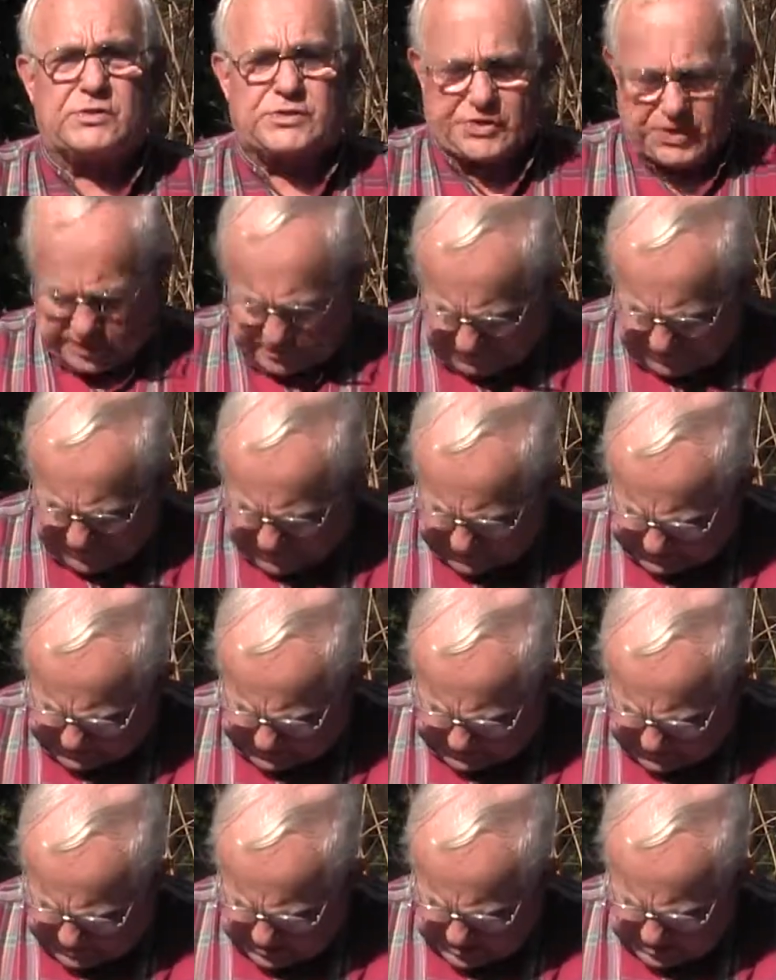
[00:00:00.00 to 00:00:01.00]

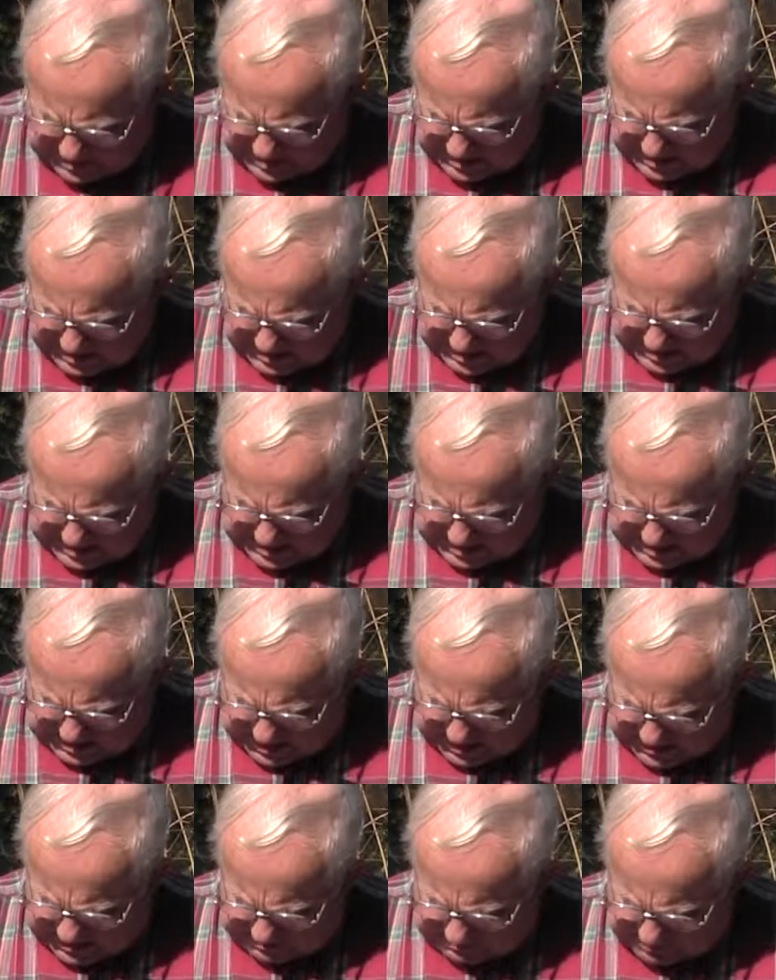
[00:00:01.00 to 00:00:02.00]
surface,
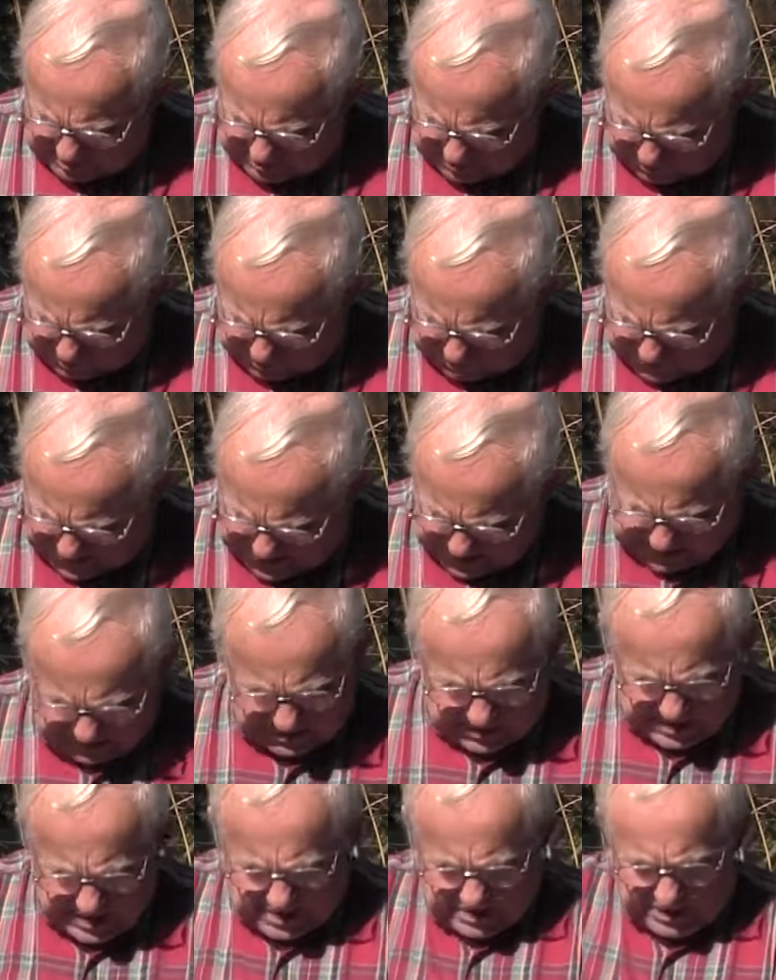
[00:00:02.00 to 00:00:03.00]
and I'm going to
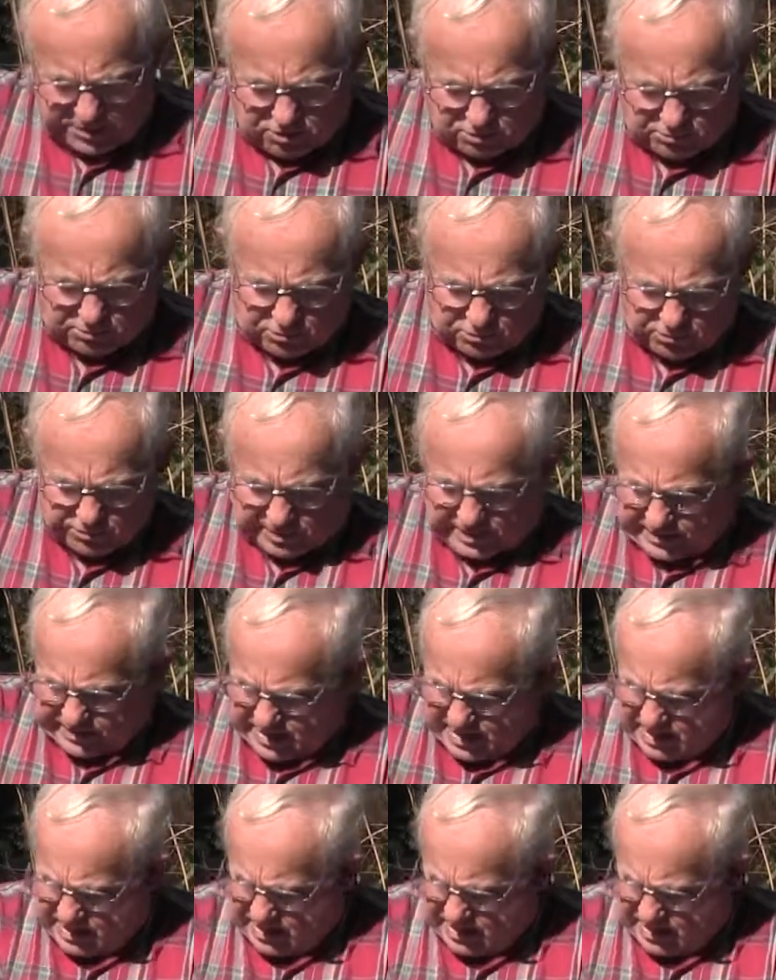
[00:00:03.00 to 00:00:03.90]
plant no more than,